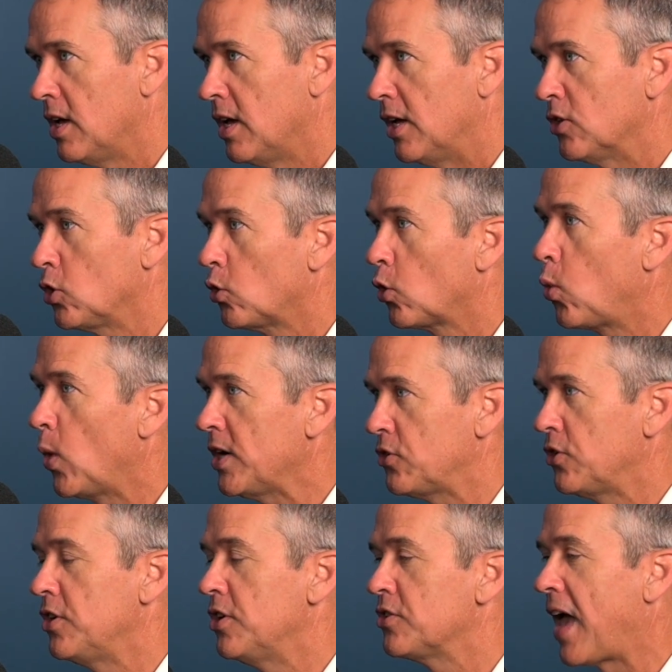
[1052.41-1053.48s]
And so the
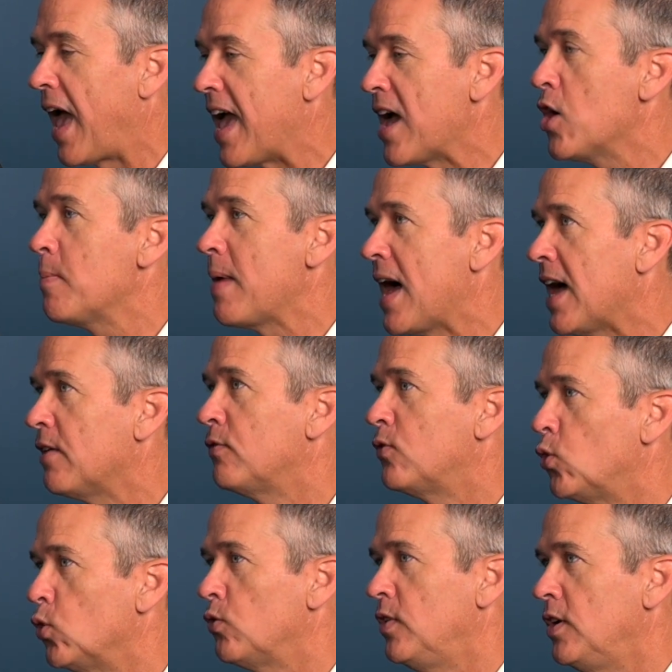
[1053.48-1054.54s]
question is, am I
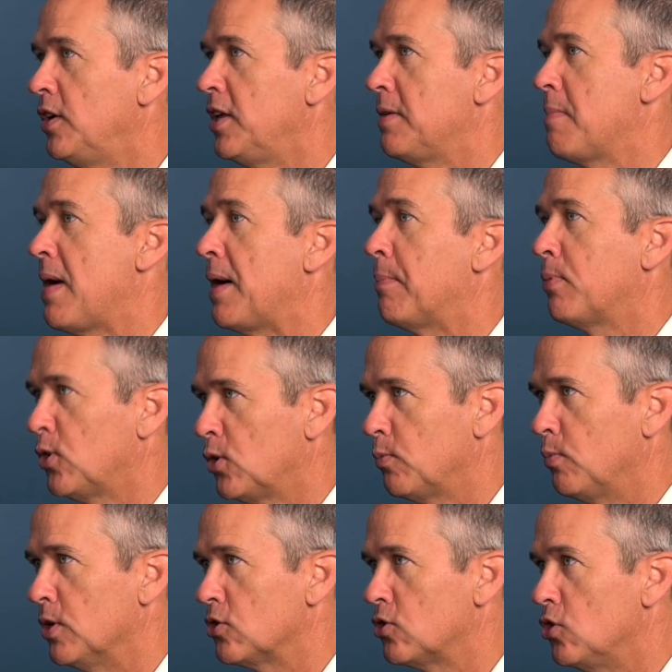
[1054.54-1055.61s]
fulfilling my
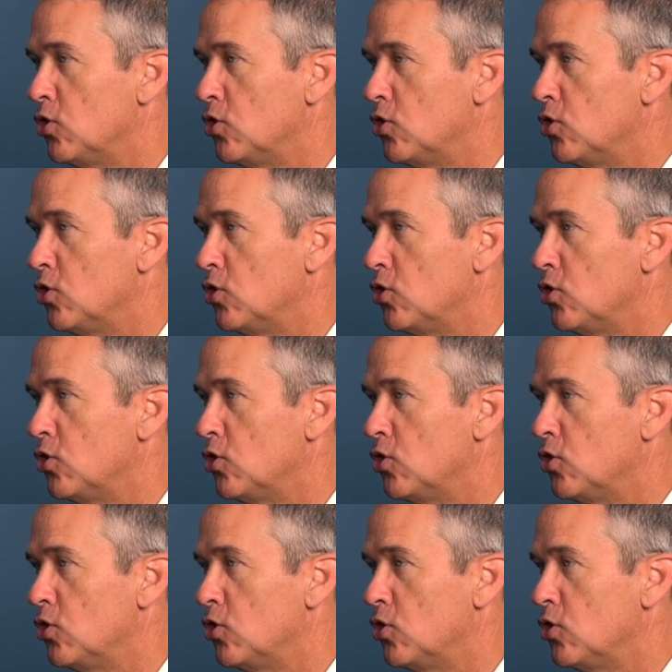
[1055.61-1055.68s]
purpose?